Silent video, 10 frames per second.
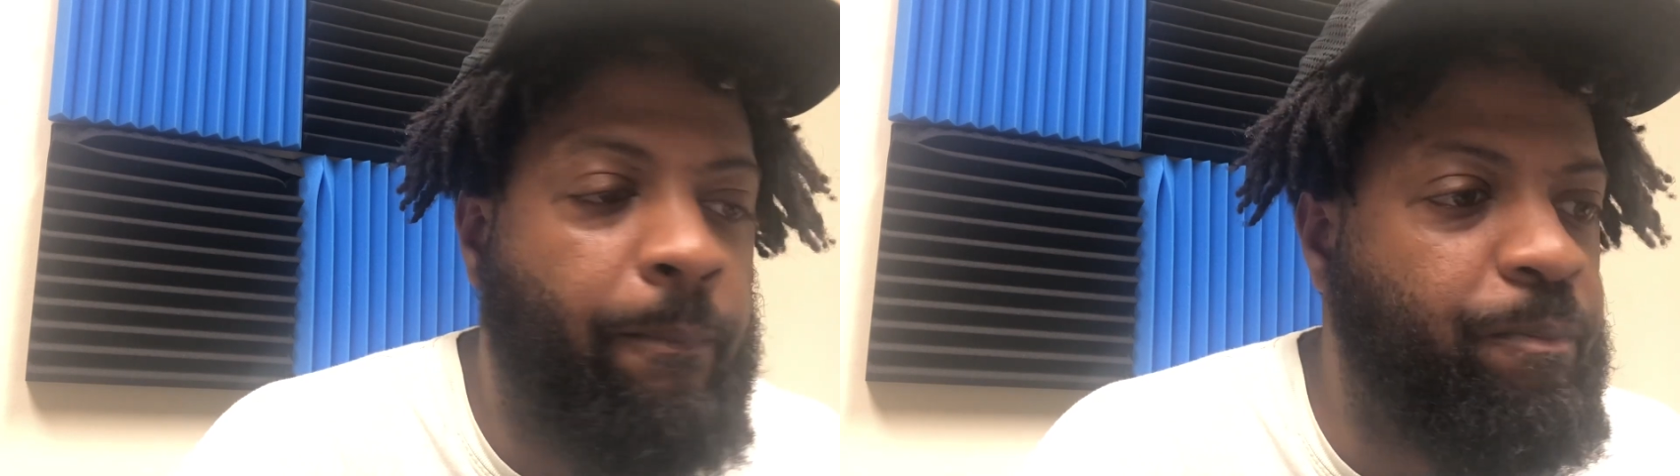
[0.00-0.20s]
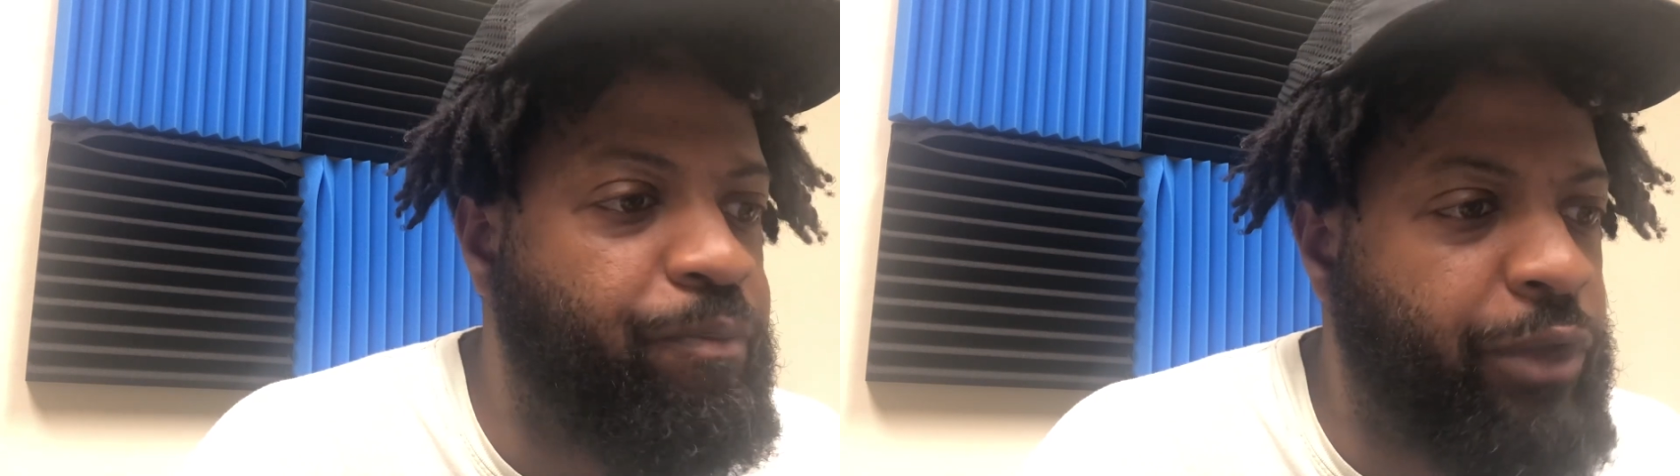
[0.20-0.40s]

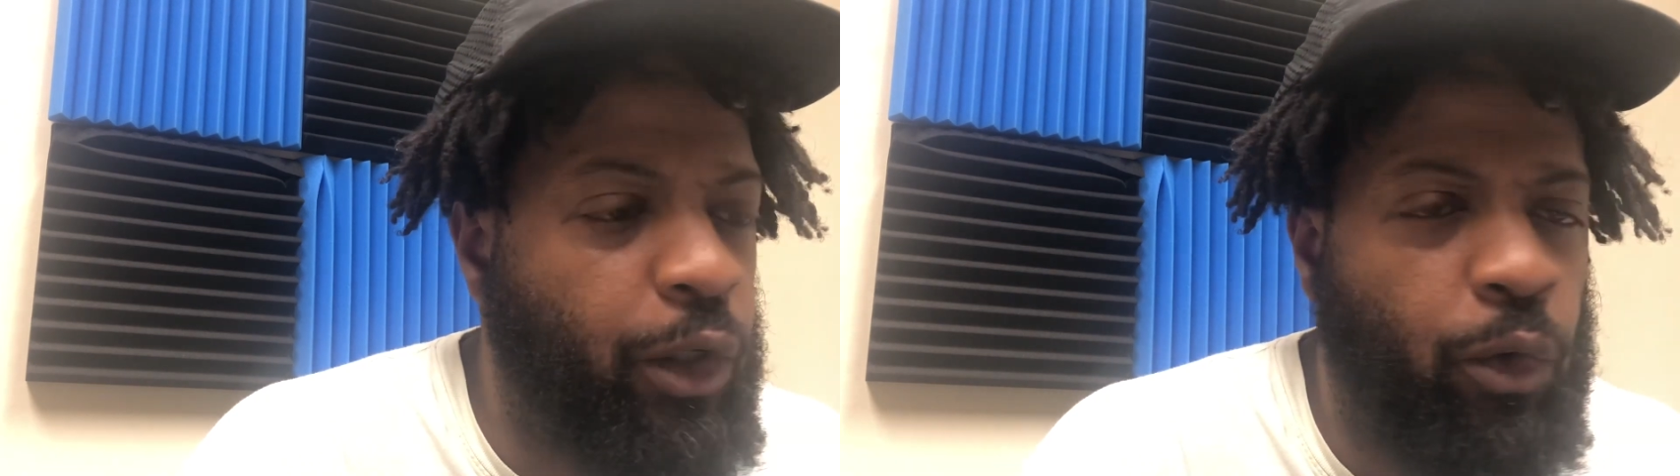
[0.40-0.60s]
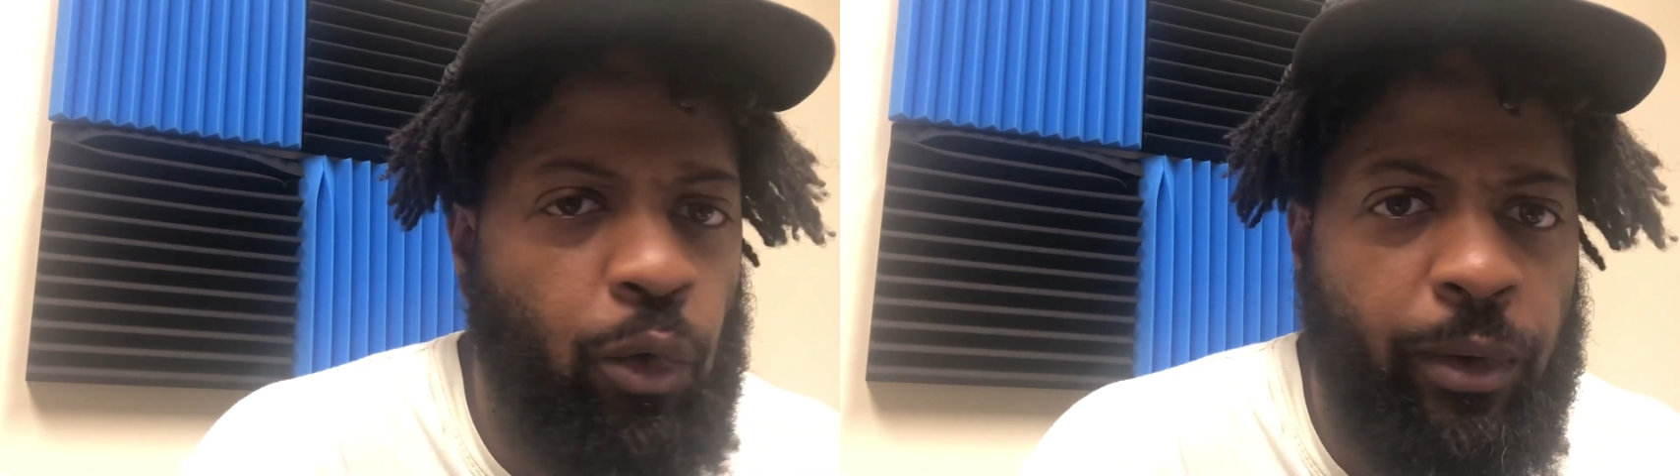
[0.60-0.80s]

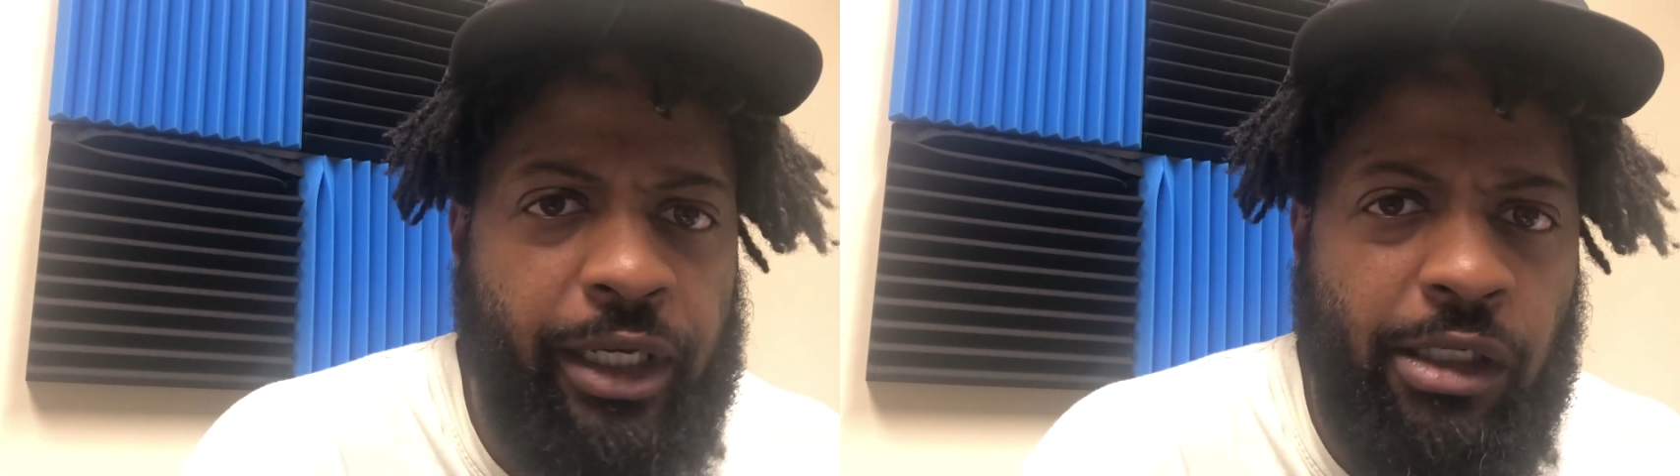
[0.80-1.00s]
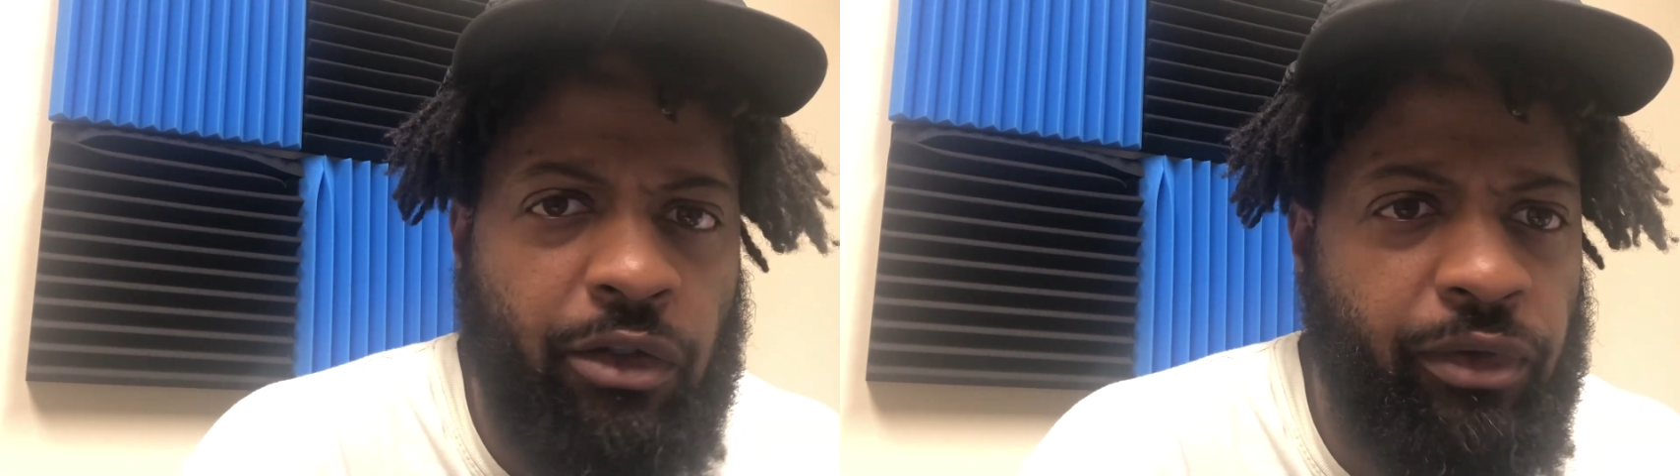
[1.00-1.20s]
No
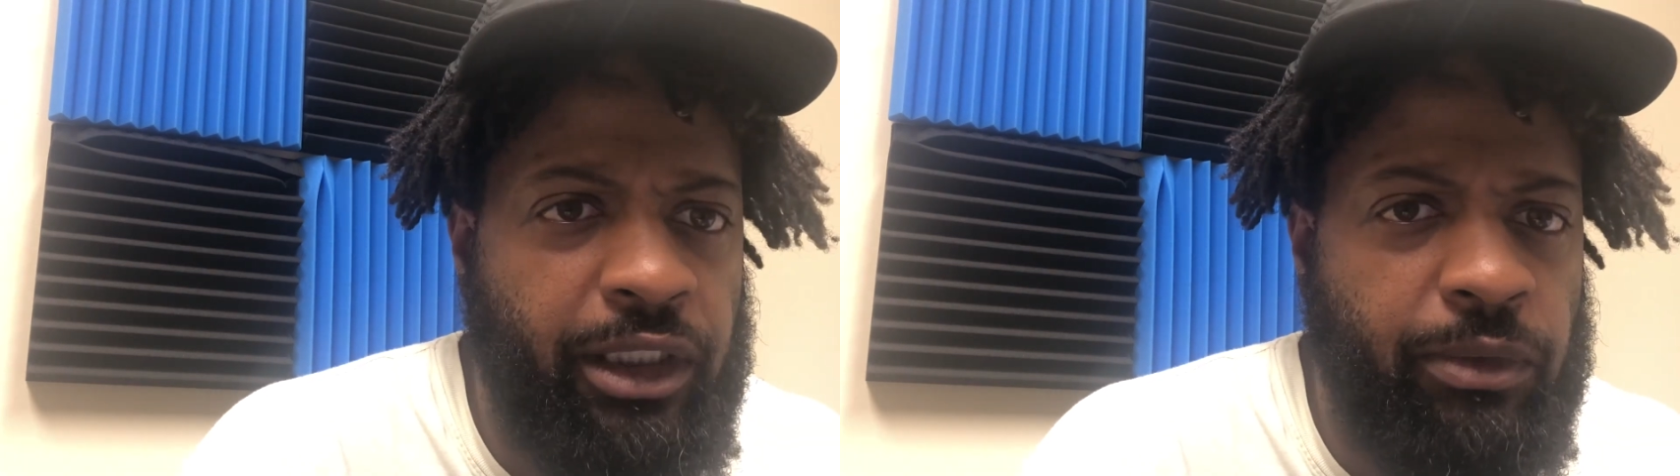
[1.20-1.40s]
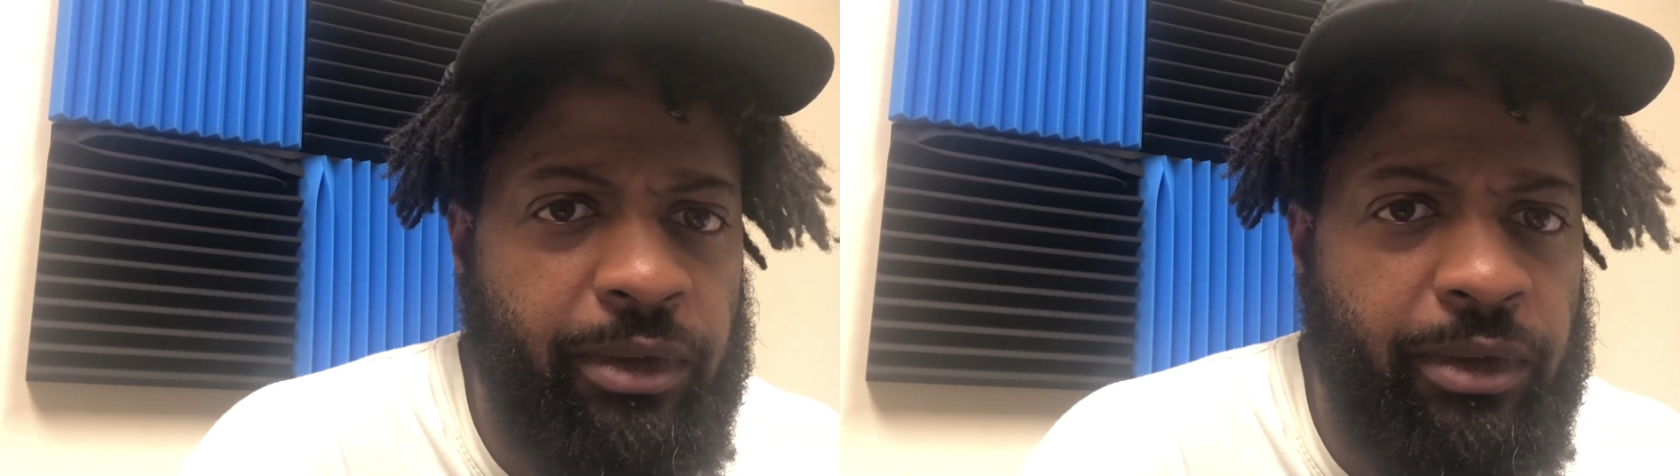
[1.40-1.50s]
inquiries